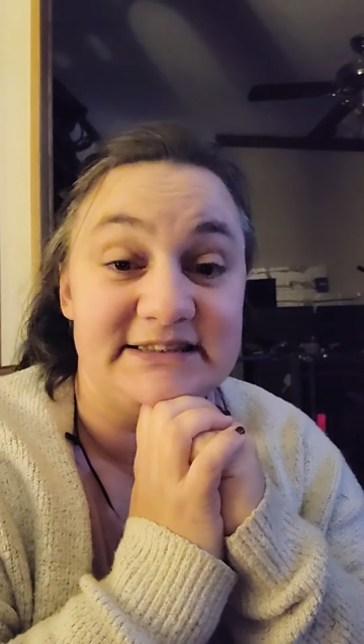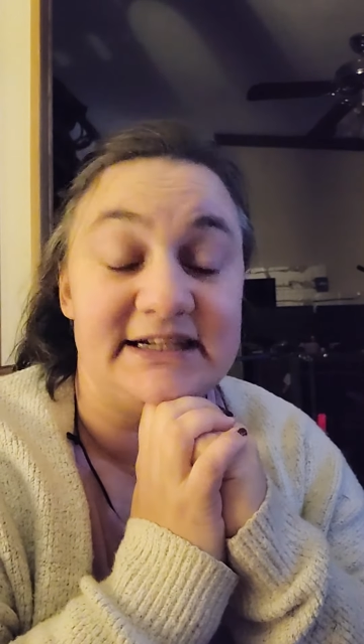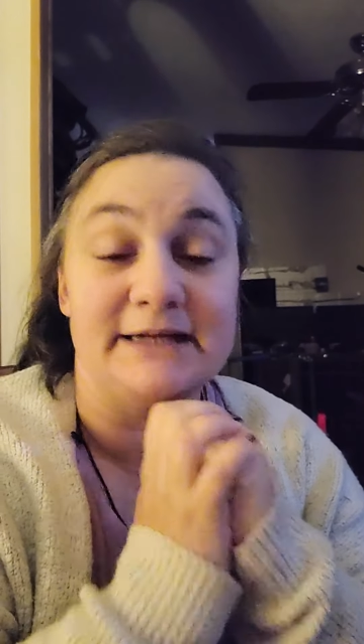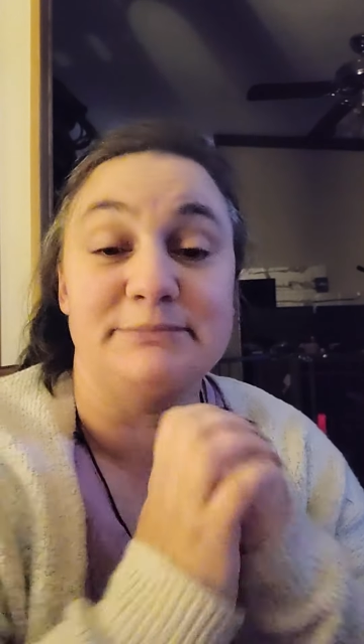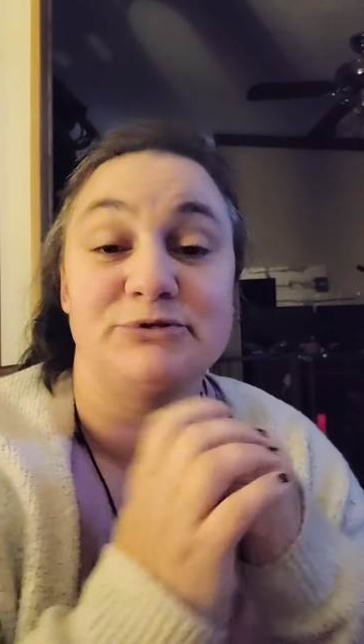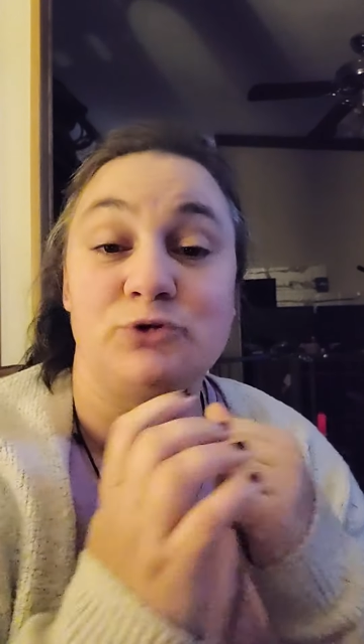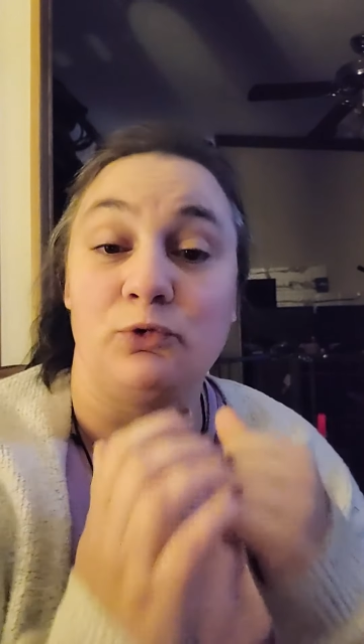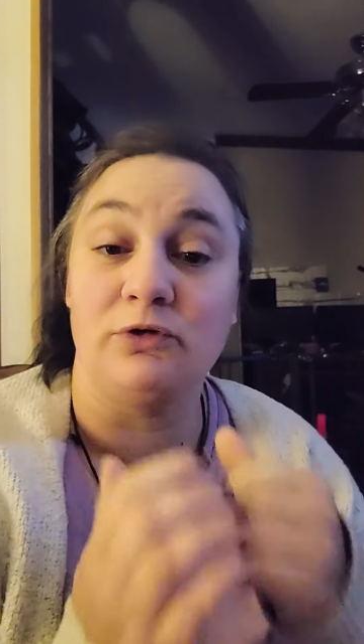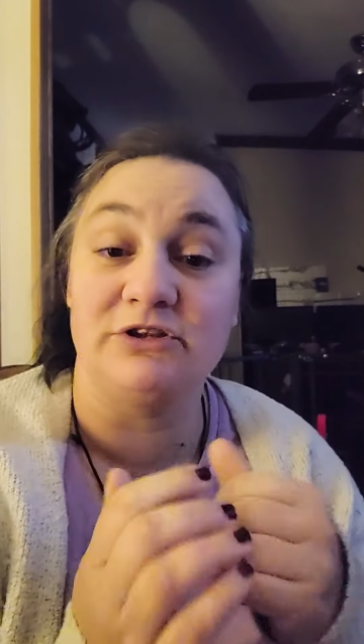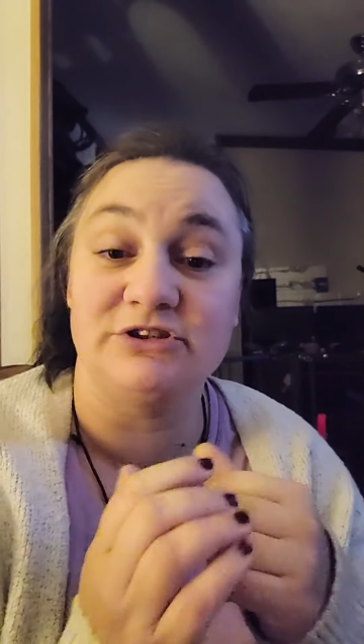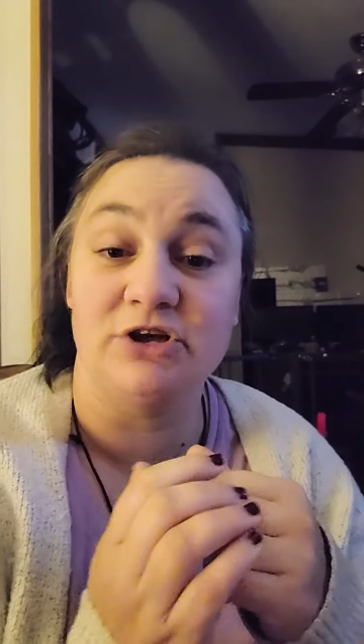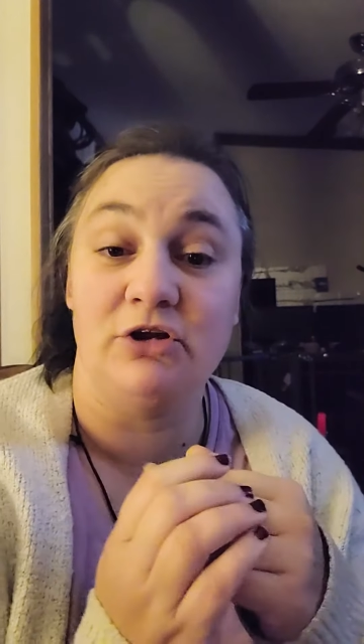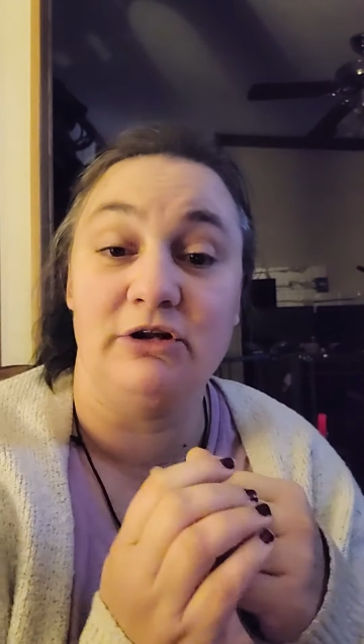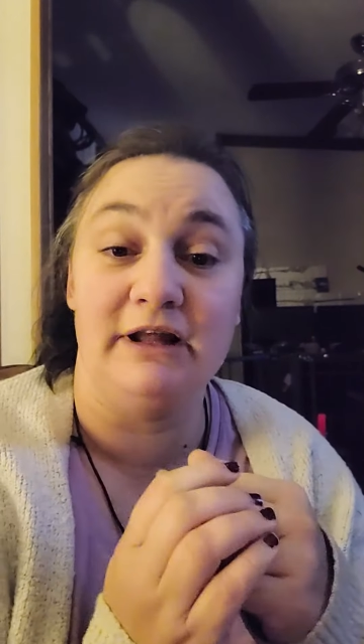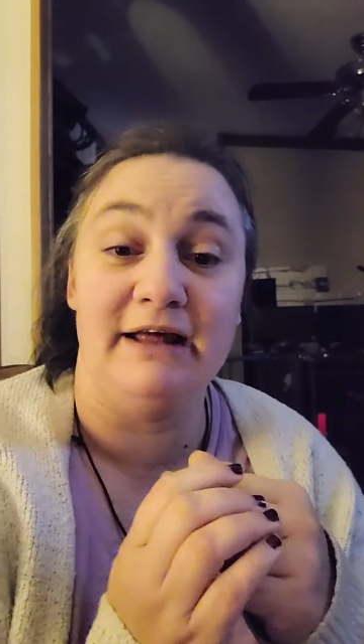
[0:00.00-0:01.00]
it ups
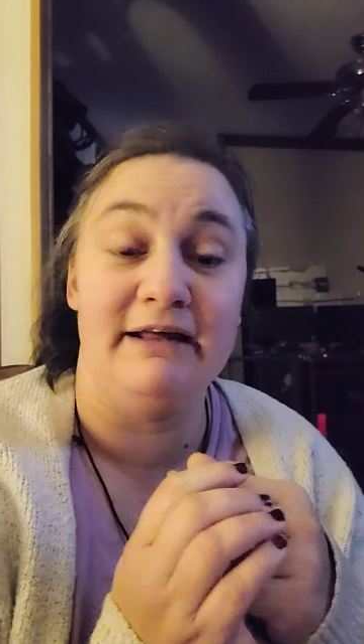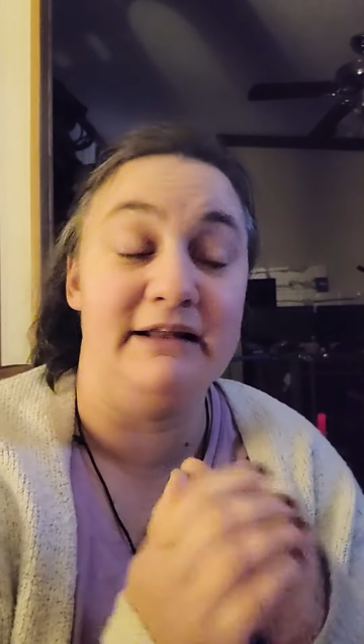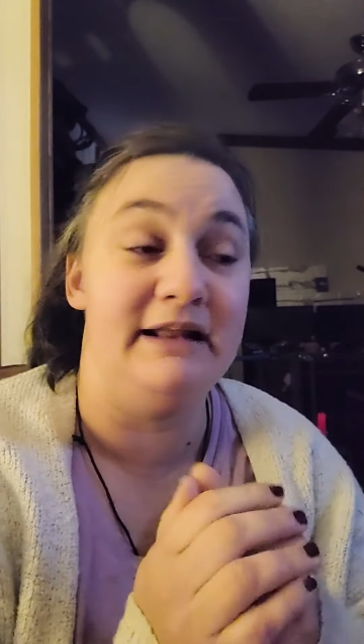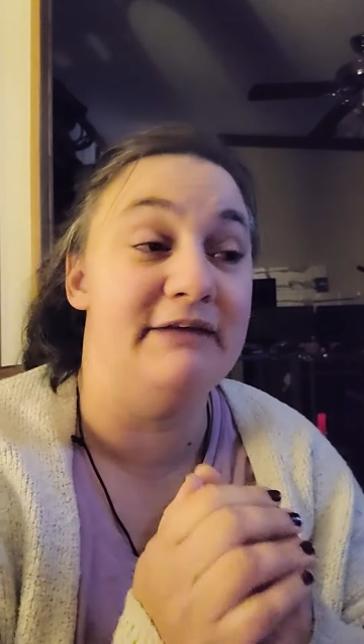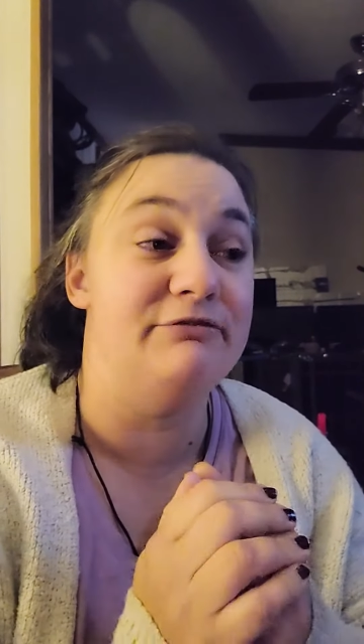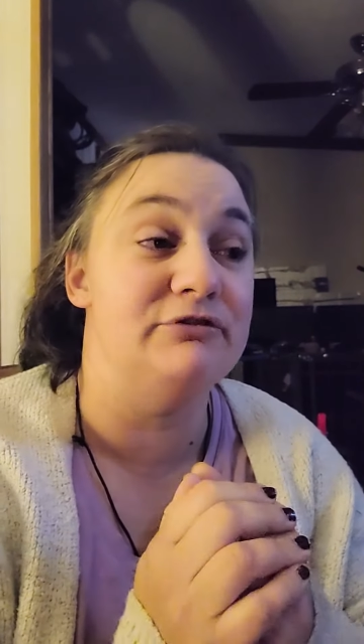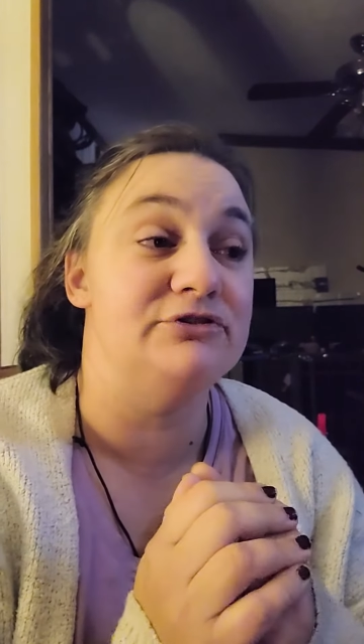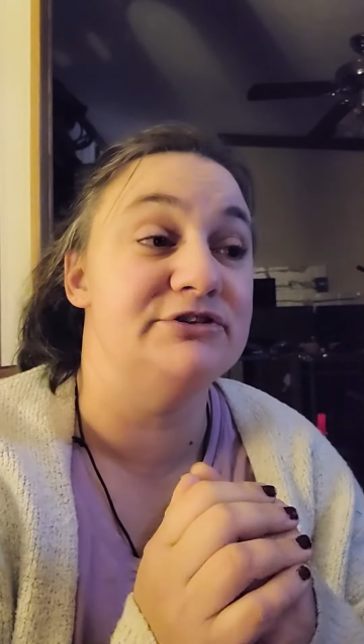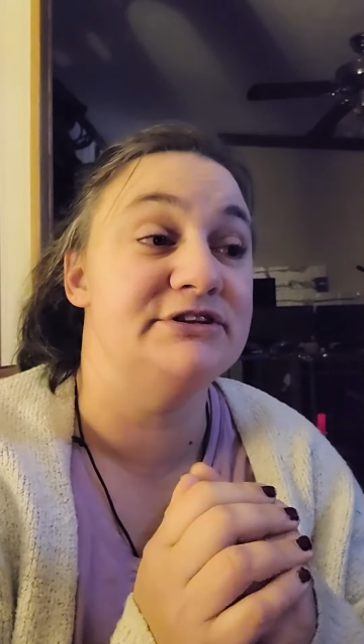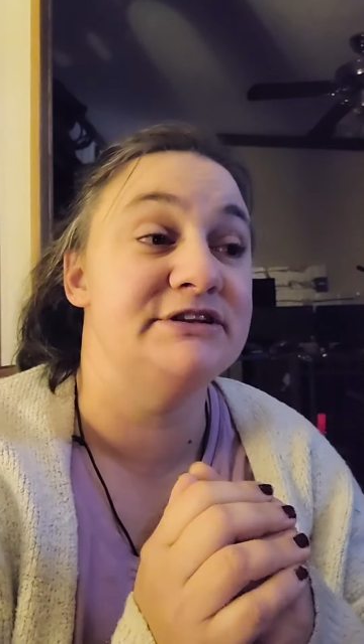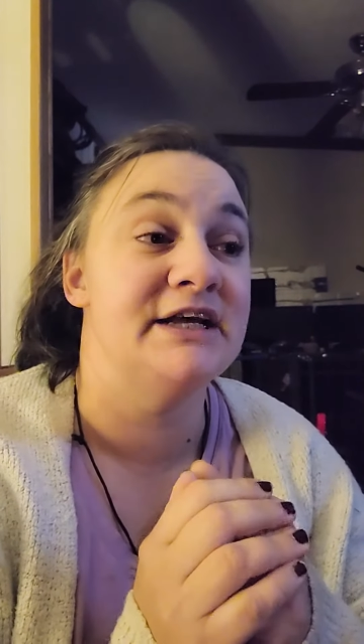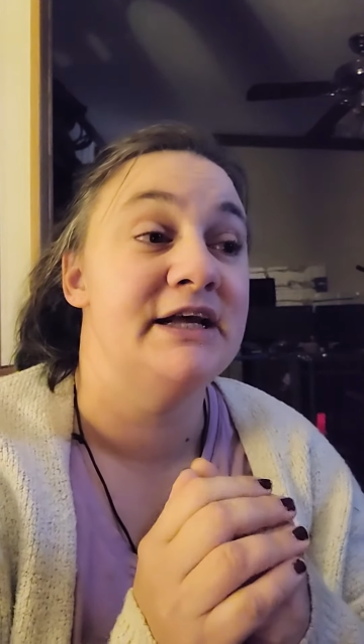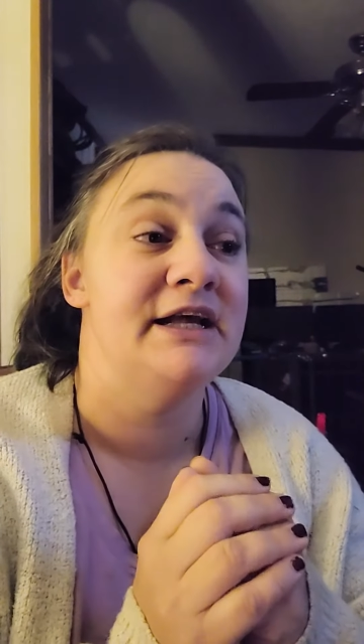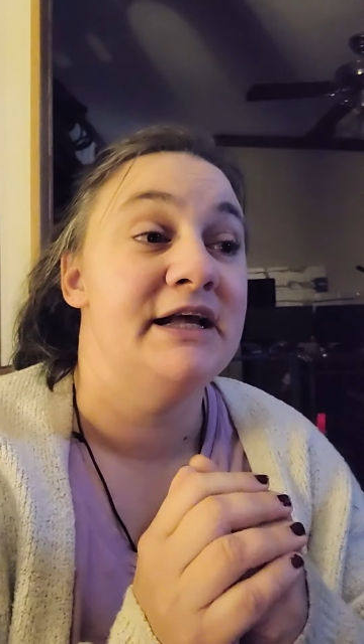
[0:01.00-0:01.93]
cortisol levels.